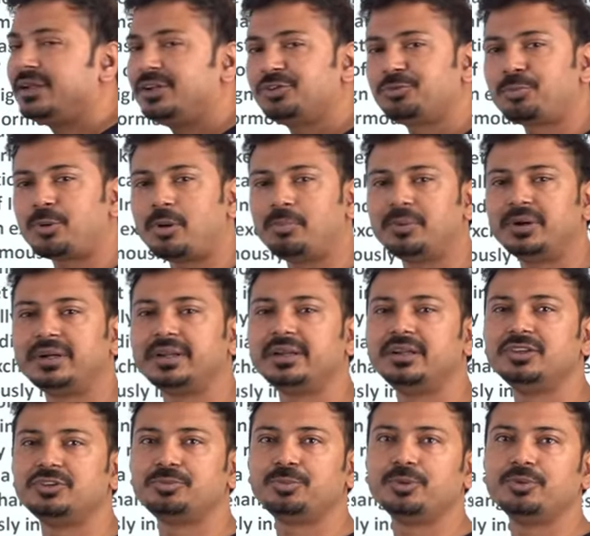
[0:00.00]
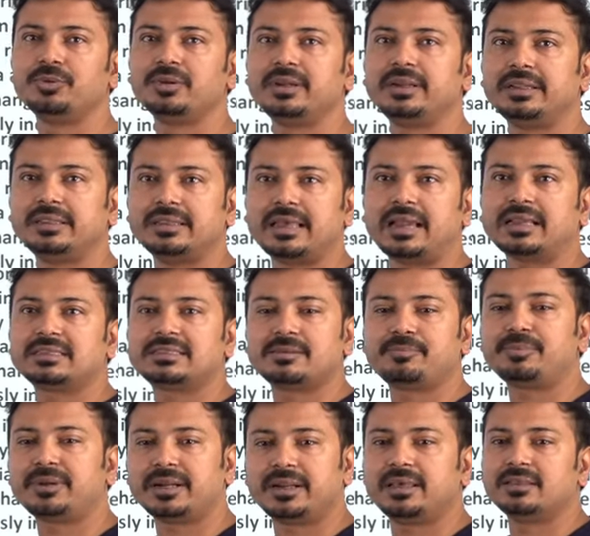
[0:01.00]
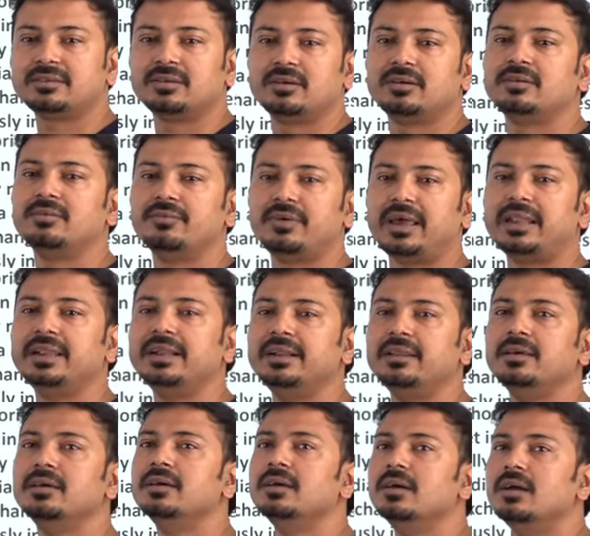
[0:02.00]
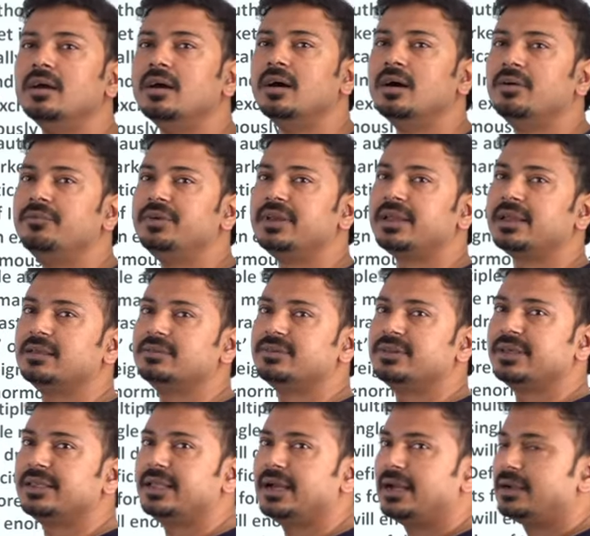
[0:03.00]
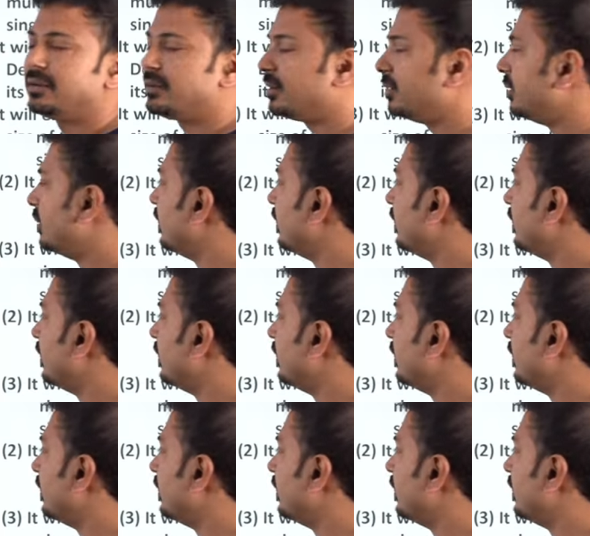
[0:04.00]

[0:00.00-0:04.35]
there is property dispute, it is accepted as a valid, we can say that